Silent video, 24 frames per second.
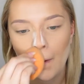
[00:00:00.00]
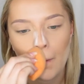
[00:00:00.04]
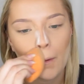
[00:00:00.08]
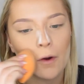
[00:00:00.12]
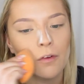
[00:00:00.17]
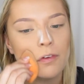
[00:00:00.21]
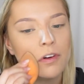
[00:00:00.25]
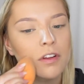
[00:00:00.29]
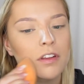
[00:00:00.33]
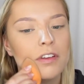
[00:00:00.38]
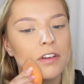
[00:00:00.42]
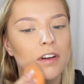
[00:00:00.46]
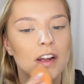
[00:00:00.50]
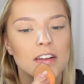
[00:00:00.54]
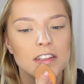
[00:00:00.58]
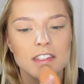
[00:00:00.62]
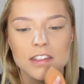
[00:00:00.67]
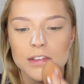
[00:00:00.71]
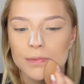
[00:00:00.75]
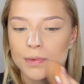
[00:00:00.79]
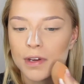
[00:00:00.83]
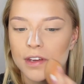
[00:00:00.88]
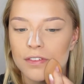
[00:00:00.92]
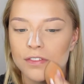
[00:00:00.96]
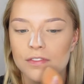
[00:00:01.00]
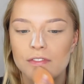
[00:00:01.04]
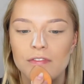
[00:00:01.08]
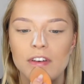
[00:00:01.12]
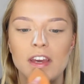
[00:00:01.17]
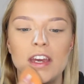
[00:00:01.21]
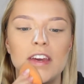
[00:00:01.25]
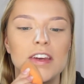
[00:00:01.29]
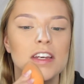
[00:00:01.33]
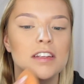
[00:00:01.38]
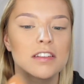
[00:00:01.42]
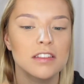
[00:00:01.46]
over the rest of my
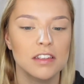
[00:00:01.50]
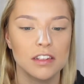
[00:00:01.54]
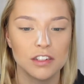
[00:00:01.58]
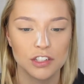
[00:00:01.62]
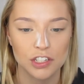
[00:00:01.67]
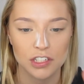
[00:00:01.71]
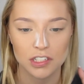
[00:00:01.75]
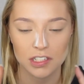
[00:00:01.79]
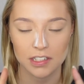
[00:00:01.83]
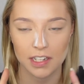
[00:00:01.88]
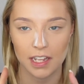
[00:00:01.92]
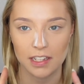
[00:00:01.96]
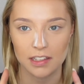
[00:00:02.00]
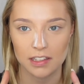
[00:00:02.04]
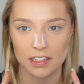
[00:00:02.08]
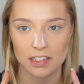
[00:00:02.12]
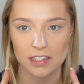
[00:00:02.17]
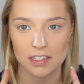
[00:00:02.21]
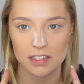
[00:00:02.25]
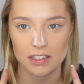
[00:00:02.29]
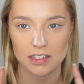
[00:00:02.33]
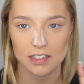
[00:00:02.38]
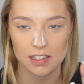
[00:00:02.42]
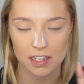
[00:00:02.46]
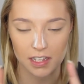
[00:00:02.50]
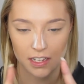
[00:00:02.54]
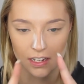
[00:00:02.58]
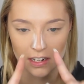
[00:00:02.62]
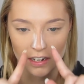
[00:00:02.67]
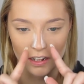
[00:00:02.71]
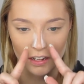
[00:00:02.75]
face and just let this sit